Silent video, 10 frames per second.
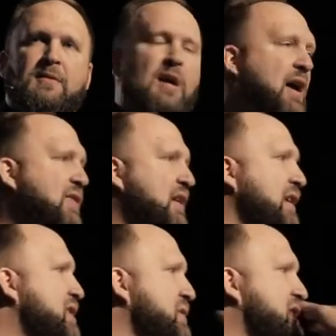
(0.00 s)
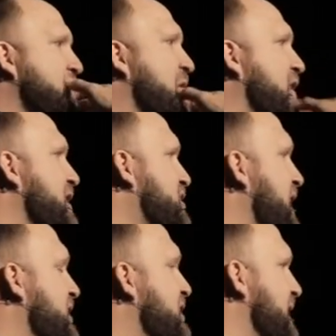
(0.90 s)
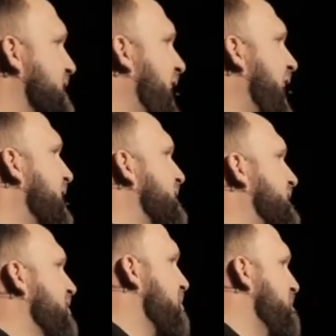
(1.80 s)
I think Alicia was telling me the other day, she had like 97